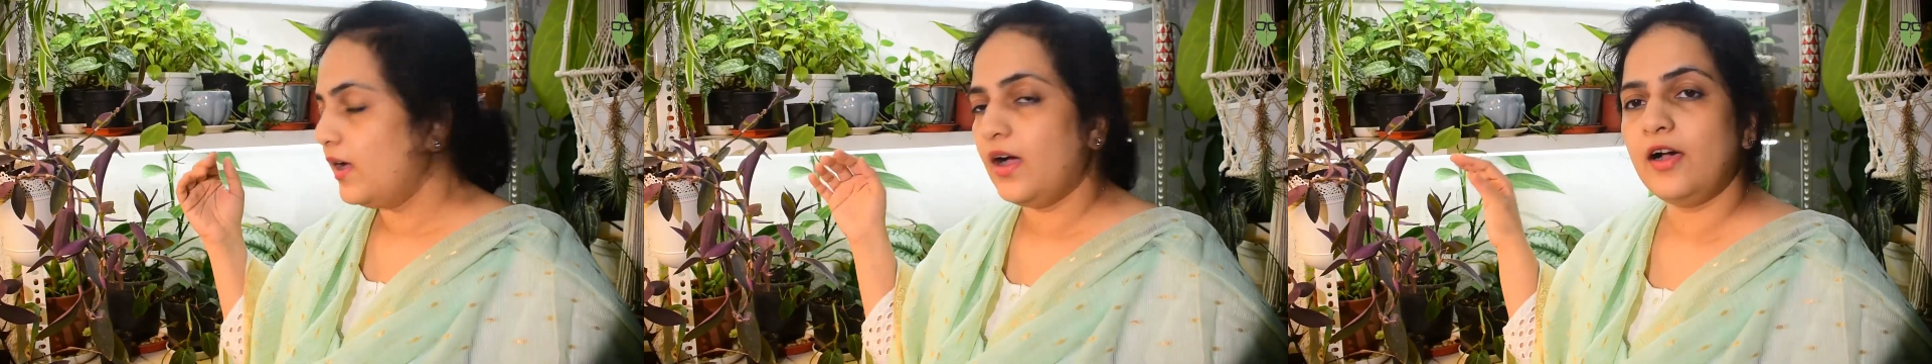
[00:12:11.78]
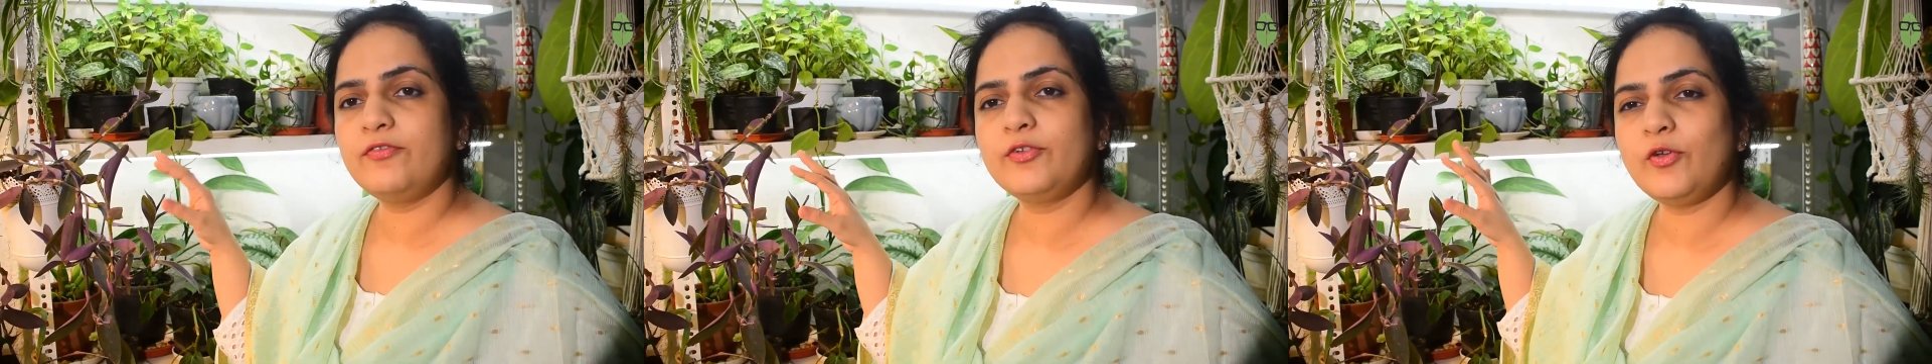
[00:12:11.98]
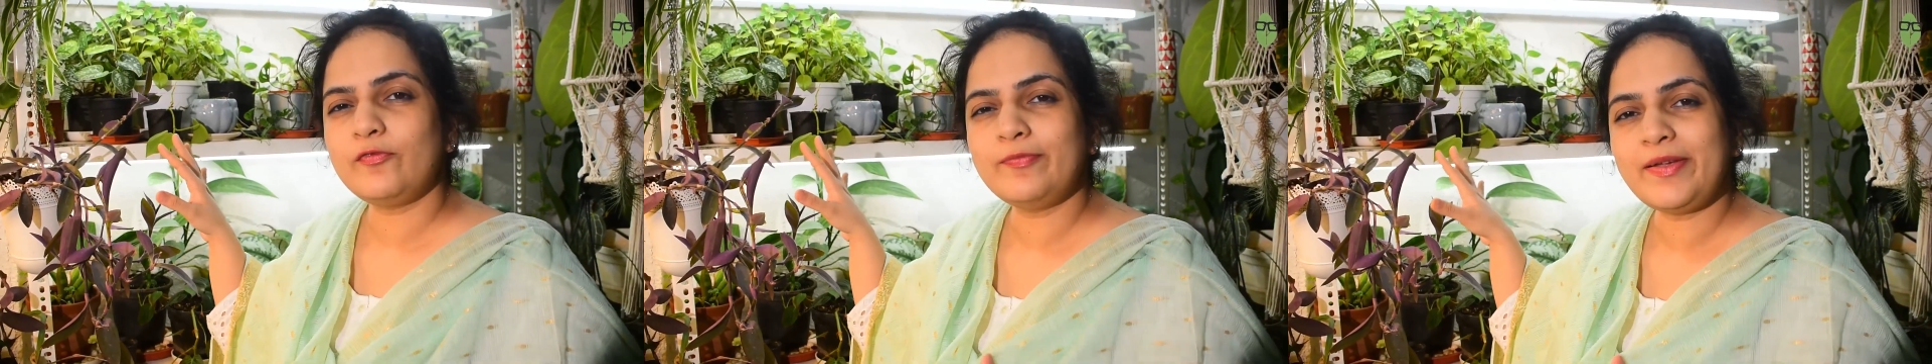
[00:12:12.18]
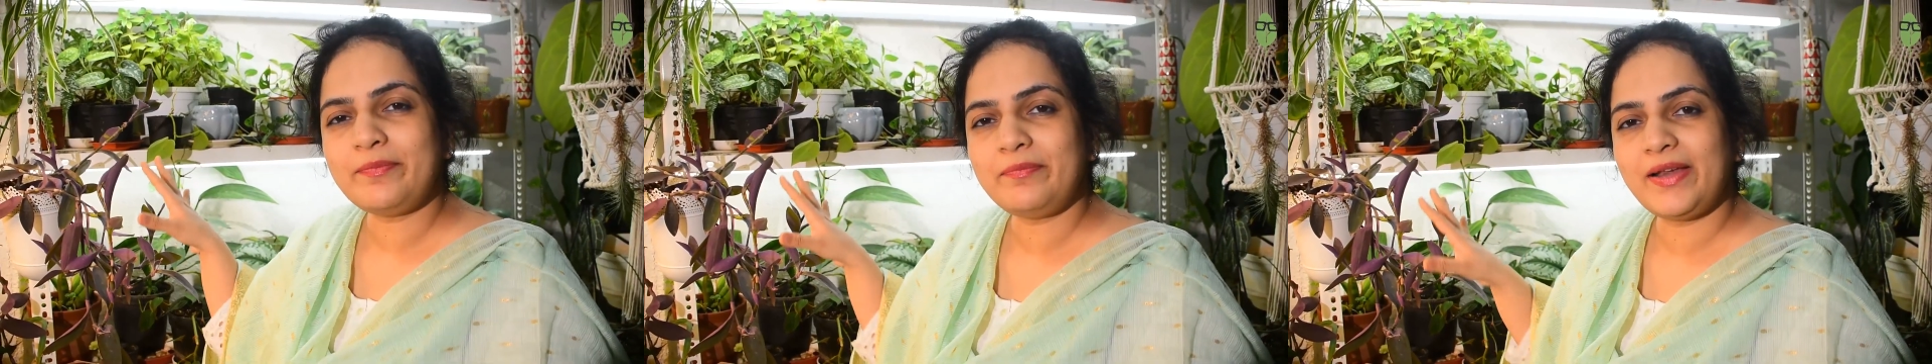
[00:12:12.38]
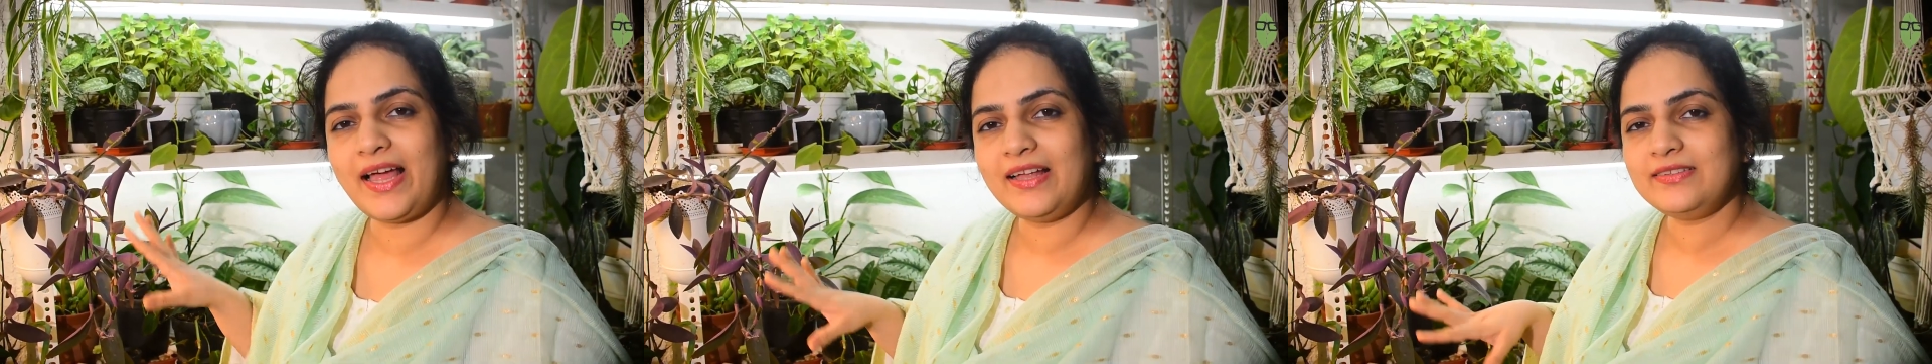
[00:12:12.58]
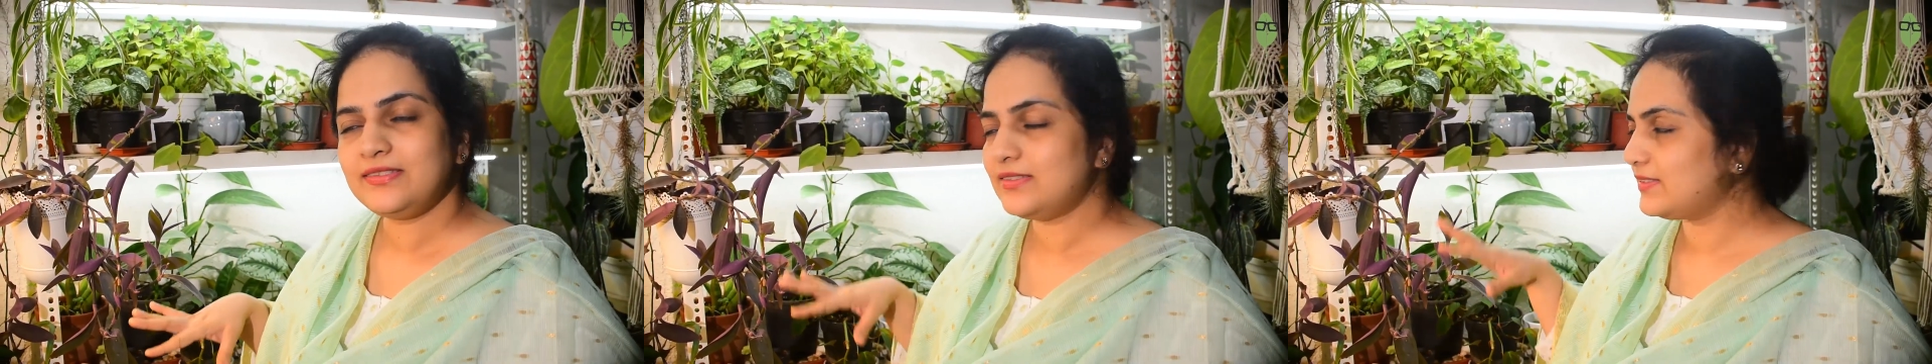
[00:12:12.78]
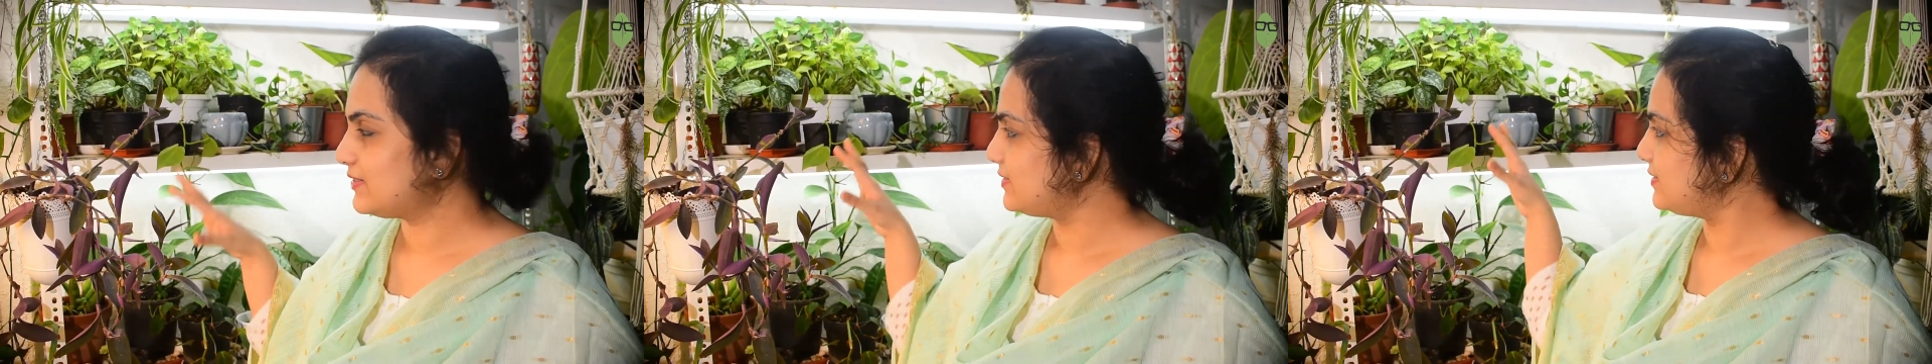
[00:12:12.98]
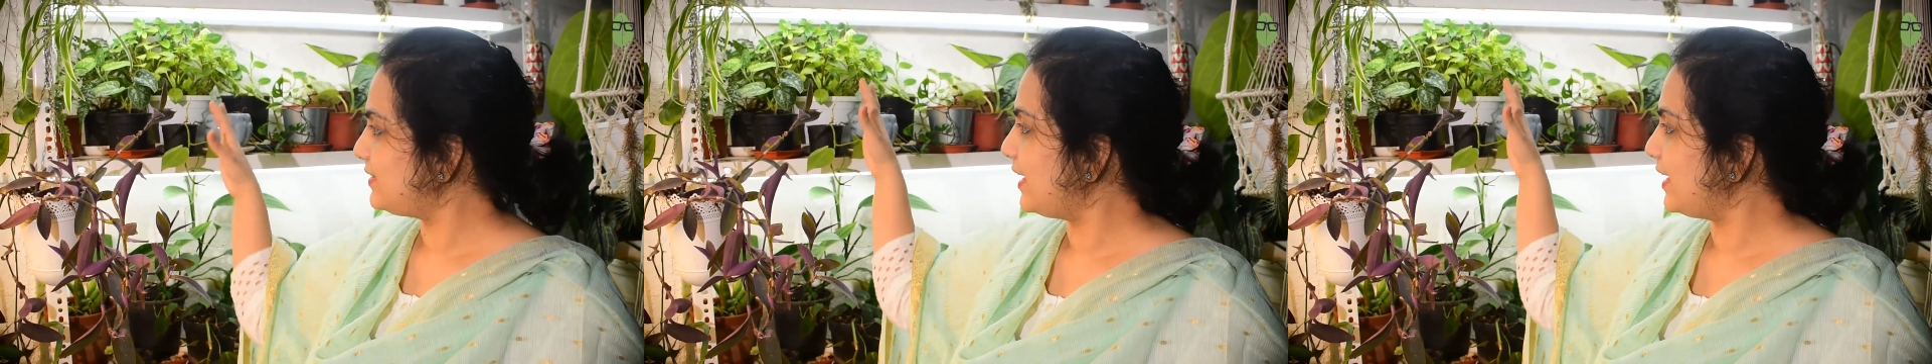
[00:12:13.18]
A few of my plants